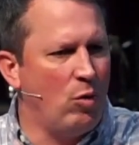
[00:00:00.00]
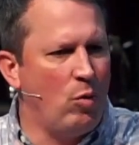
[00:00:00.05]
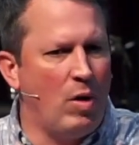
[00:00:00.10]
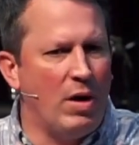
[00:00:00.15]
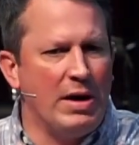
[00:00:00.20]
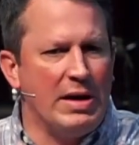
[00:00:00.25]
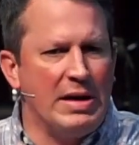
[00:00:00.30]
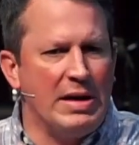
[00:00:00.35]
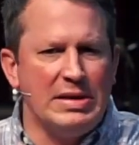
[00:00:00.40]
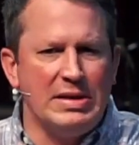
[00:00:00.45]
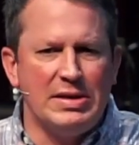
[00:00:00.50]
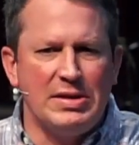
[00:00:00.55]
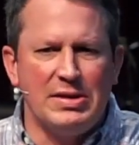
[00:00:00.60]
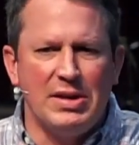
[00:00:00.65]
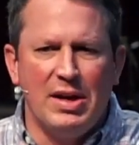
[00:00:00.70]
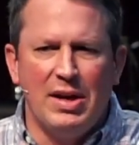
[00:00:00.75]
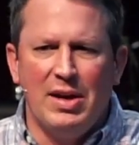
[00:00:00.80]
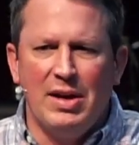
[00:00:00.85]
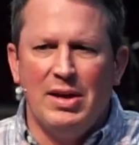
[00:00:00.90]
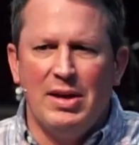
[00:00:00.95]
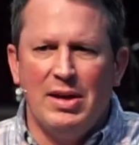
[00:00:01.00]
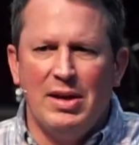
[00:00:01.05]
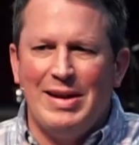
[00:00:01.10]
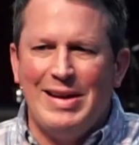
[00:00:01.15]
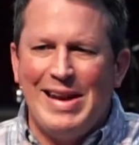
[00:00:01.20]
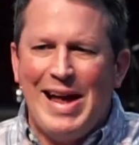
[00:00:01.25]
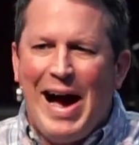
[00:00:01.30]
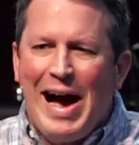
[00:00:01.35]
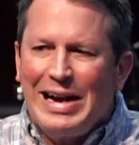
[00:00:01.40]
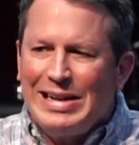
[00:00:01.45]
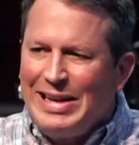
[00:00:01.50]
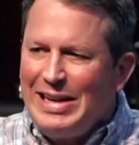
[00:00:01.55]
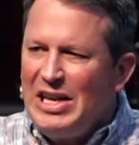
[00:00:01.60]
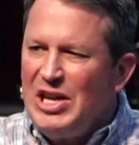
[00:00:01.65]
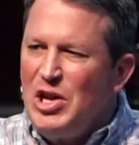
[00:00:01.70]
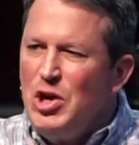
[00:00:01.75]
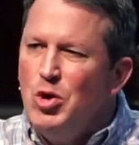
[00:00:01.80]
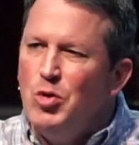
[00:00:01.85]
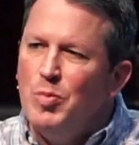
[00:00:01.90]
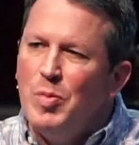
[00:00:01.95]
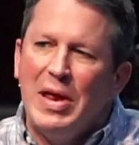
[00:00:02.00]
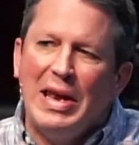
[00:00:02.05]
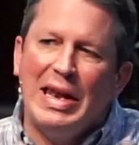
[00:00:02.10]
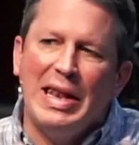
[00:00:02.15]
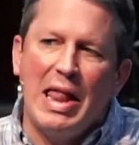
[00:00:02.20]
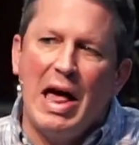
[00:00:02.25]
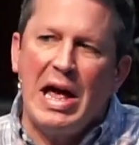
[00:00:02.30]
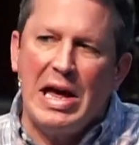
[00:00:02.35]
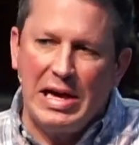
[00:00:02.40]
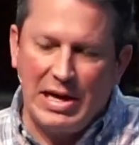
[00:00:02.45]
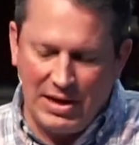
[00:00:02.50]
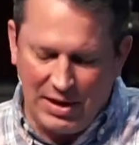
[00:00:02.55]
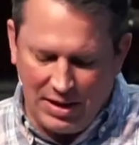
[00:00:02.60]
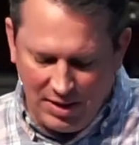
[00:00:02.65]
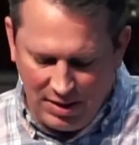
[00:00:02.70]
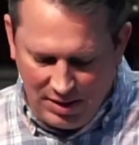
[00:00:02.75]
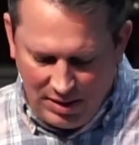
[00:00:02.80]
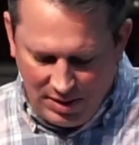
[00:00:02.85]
what is not human-like.